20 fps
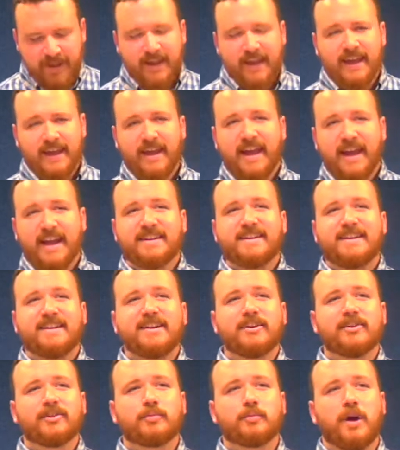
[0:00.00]
And
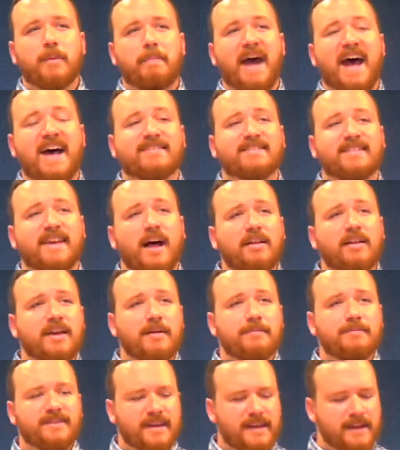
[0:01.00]
here's where Pascal
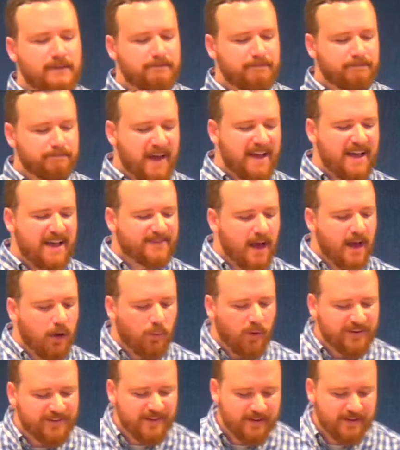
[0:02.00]
comes in. Pascal
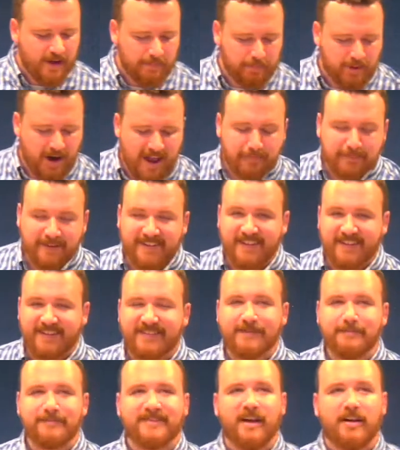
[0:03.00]
wasn't a
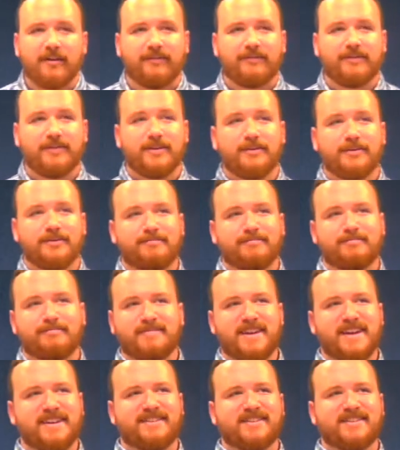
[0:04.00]
pragmatist himself. He
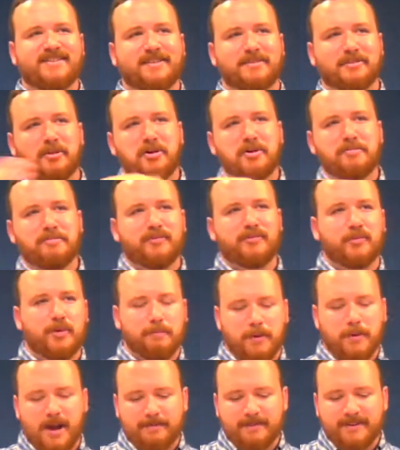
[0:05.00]
existed long before
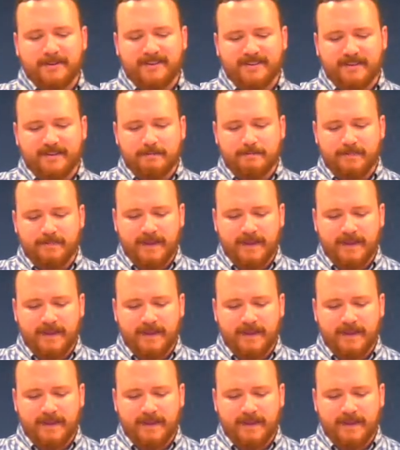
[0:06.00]
pragmatism.